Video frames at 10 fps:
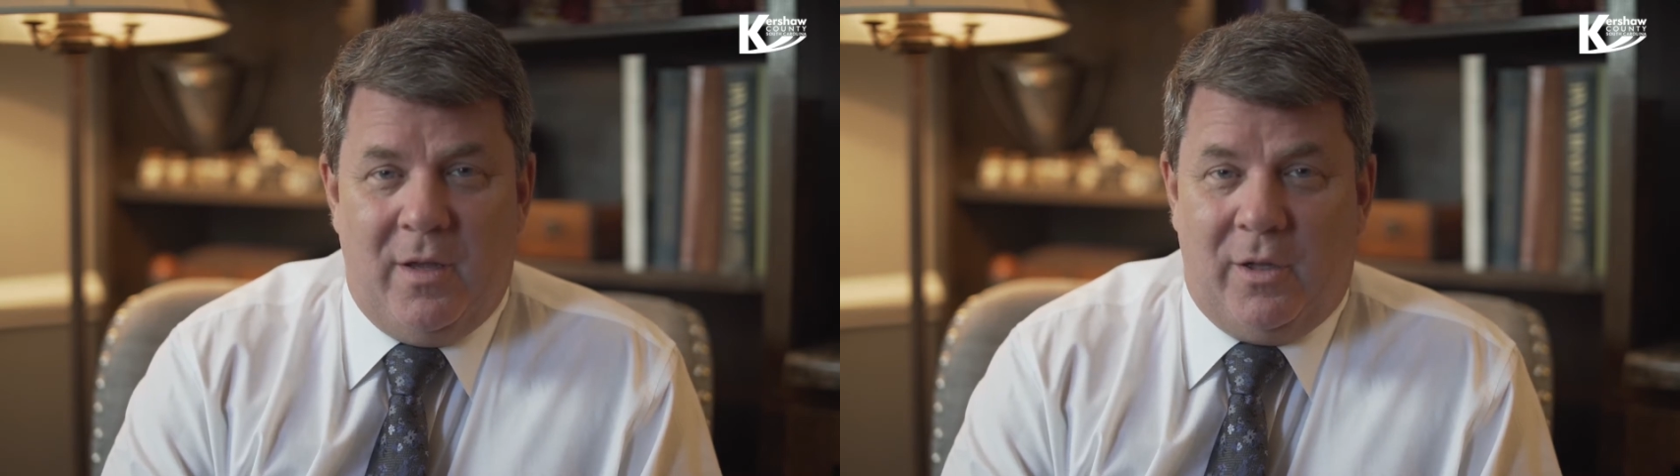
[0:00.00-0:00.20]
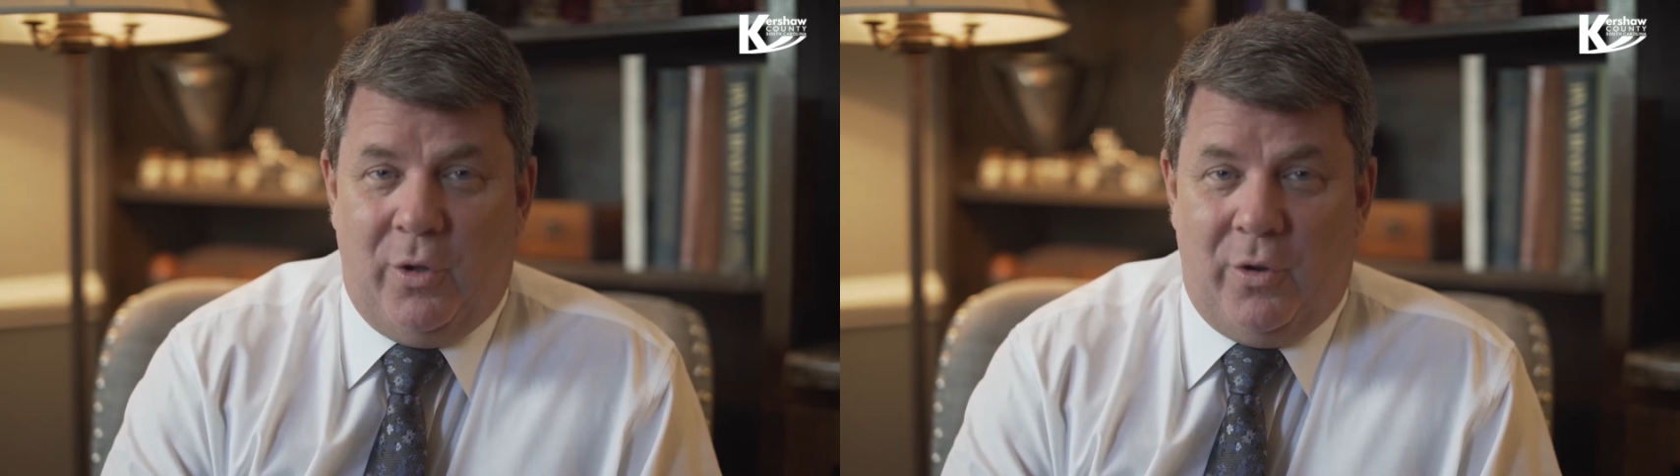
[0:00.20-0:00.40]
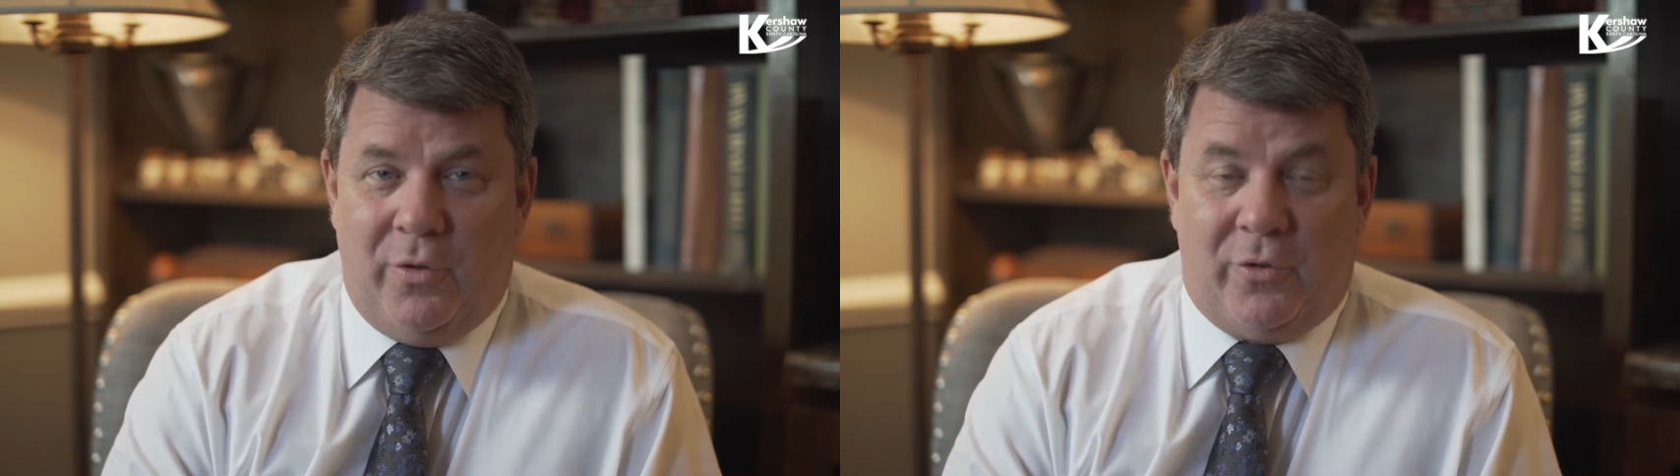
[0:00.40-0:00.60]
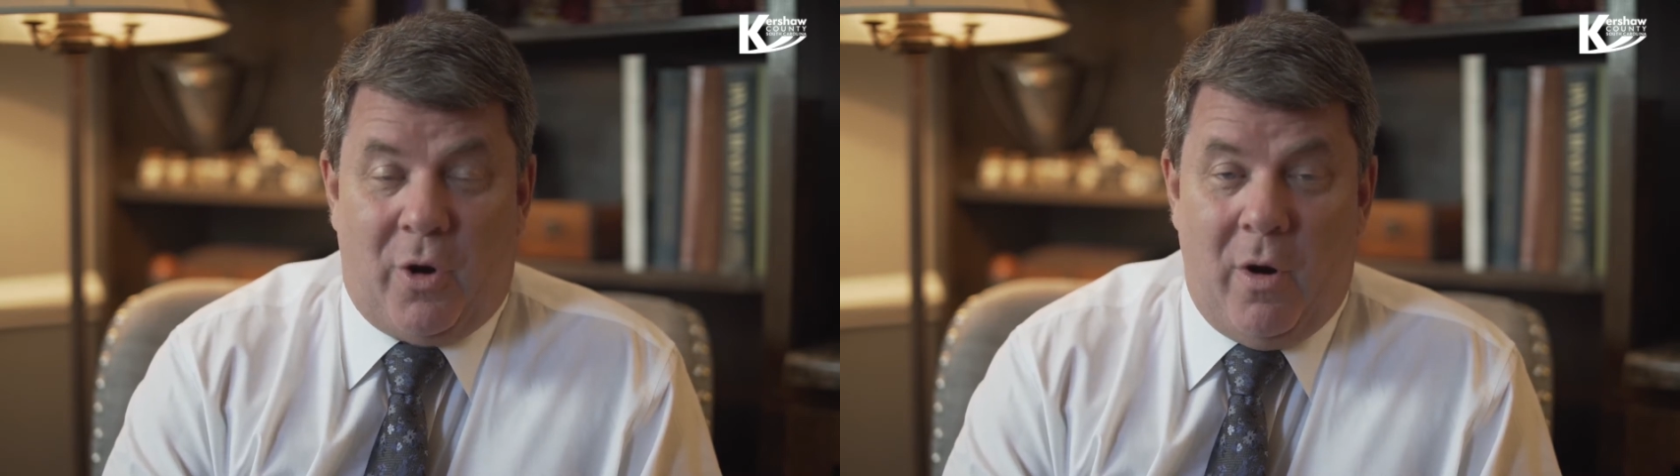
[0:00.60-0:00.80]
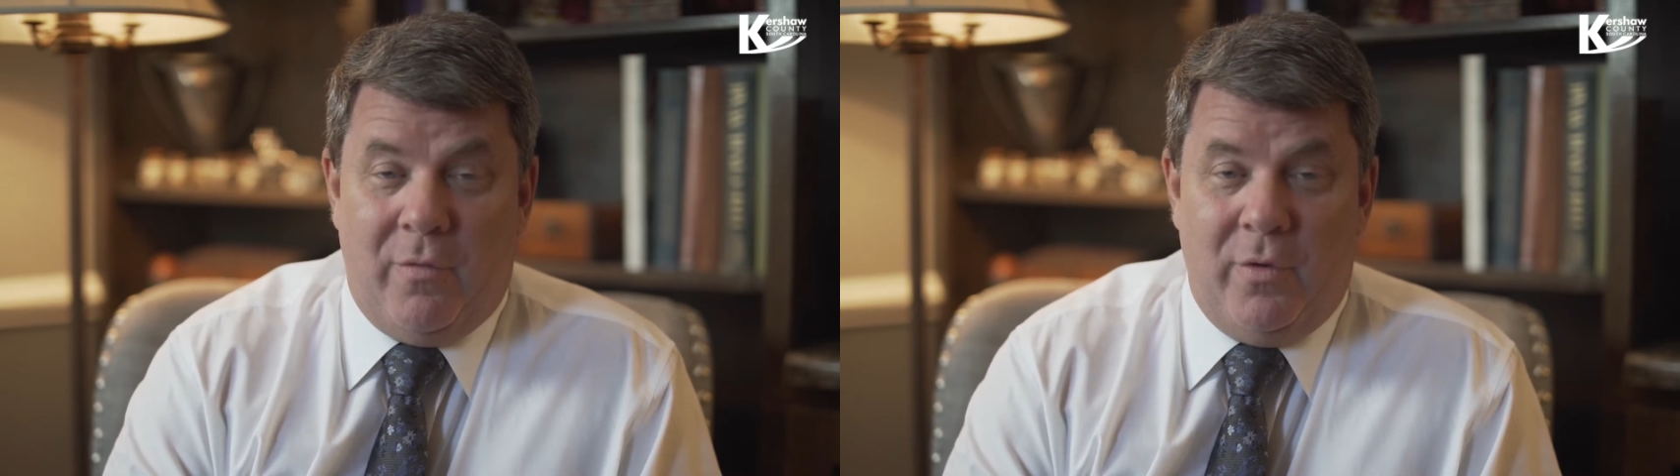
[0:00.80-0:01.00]
including the
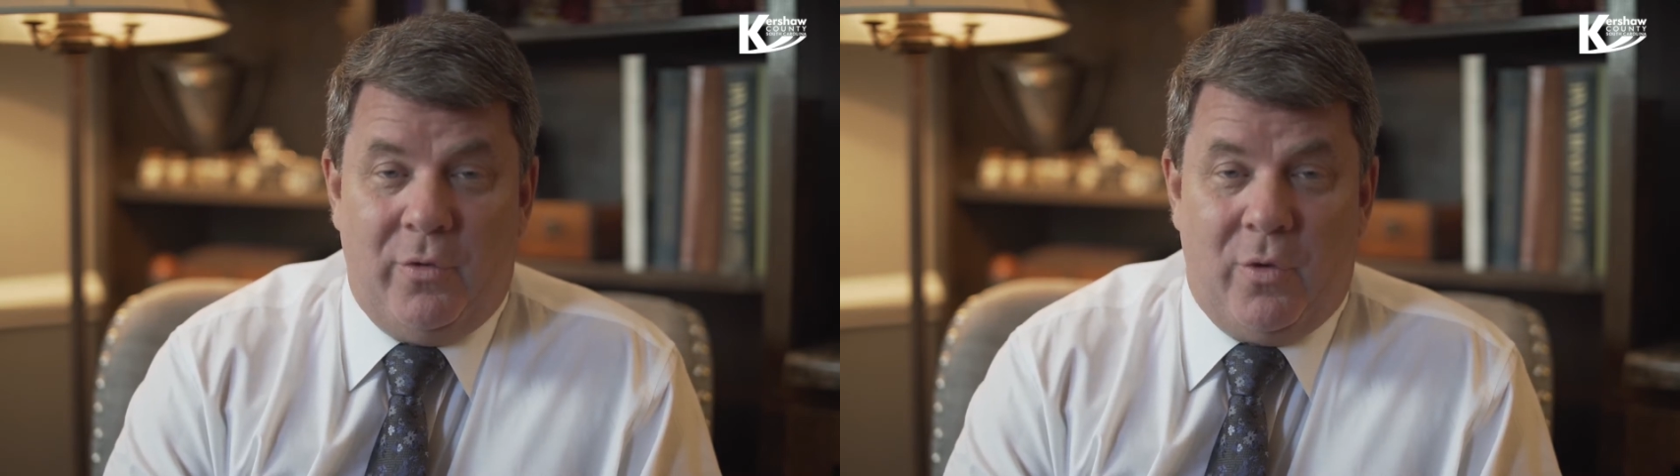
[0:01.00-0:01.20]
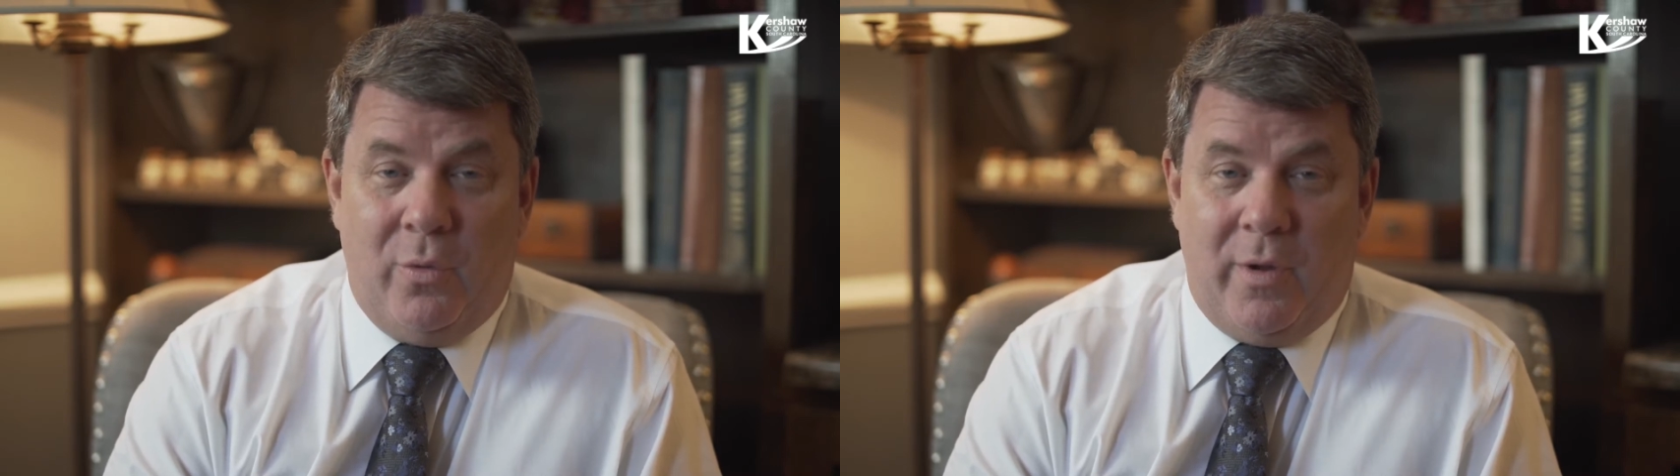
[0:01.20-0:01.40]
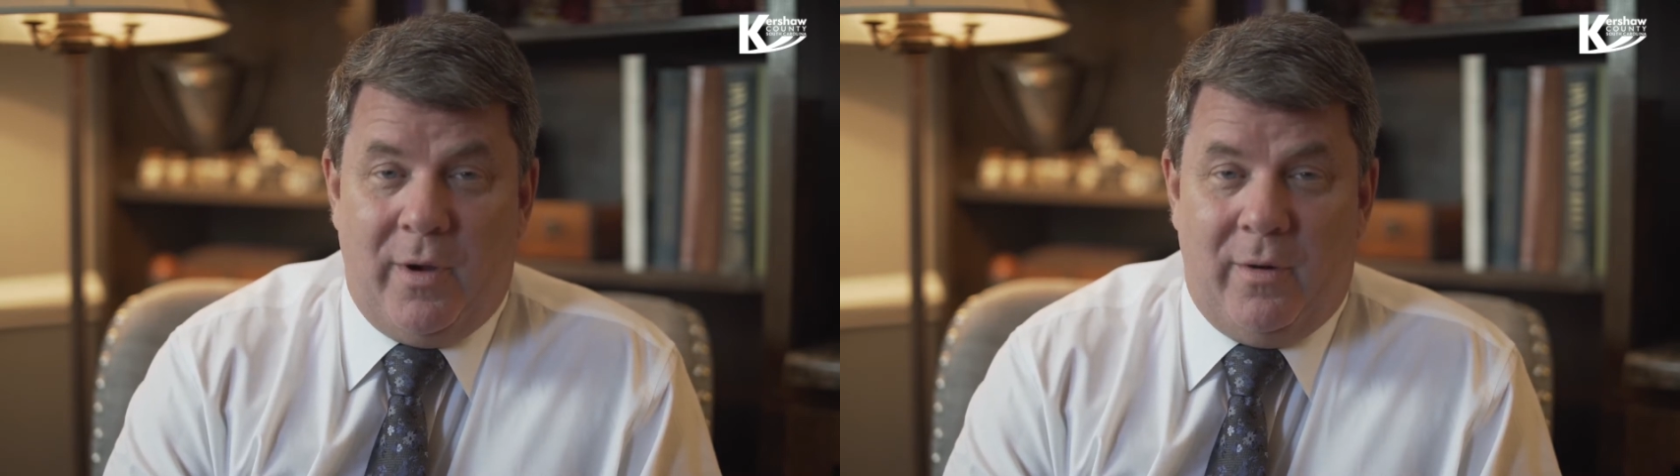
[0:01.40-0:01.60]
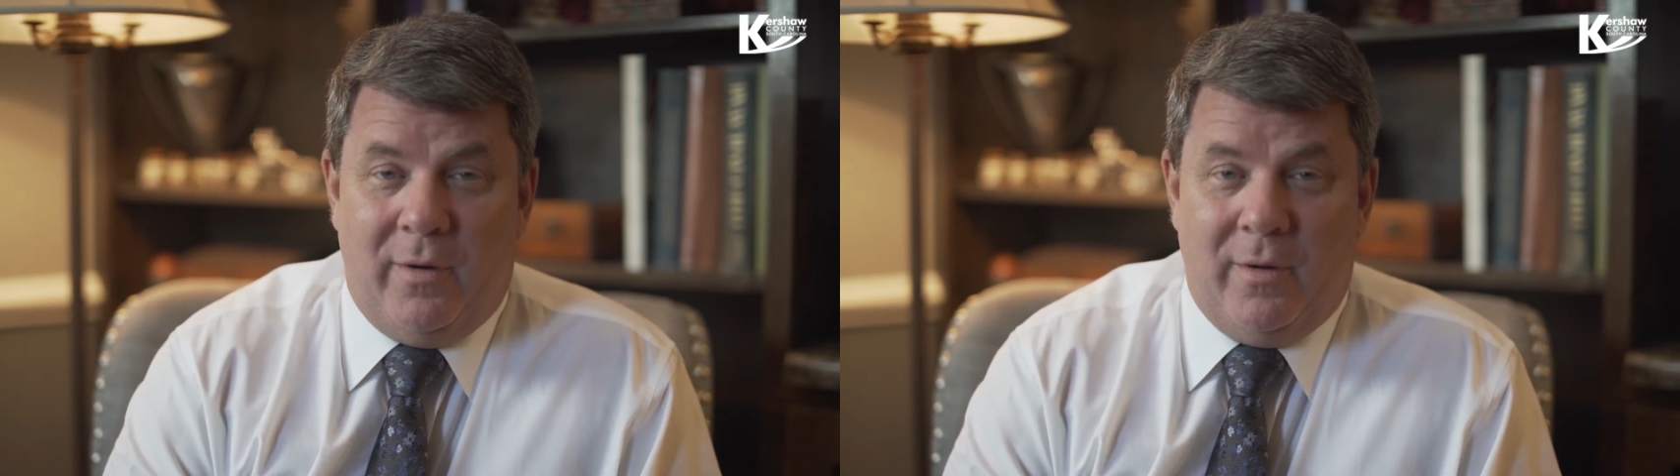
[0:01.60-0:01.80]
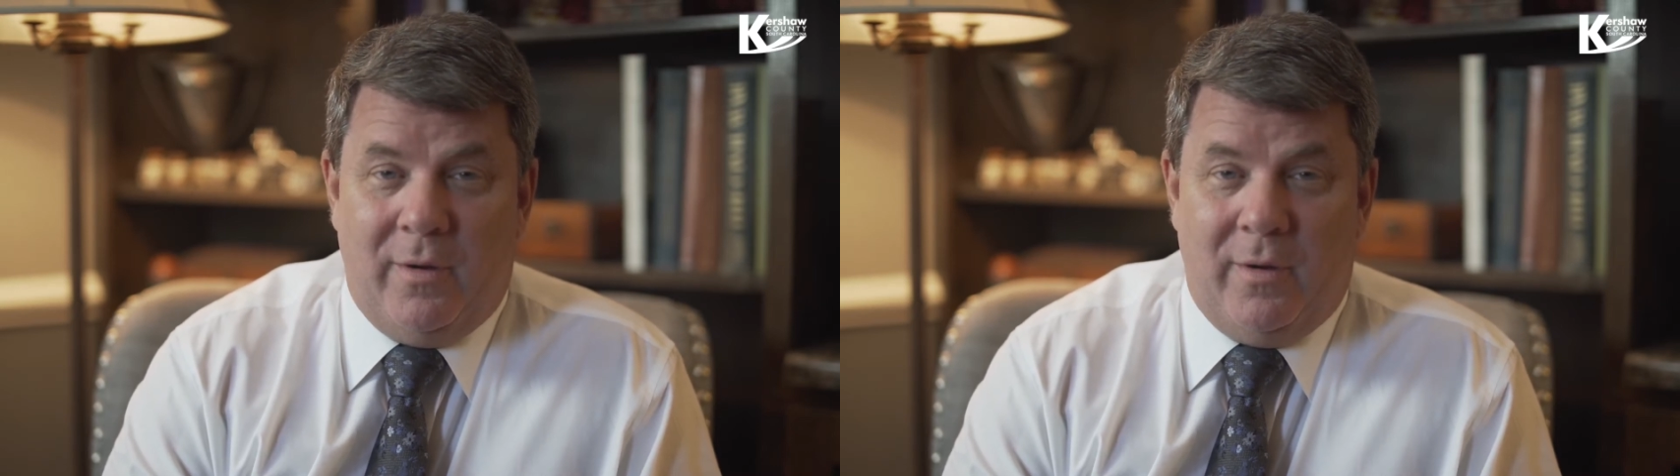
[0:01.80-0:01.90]
start of a new school year,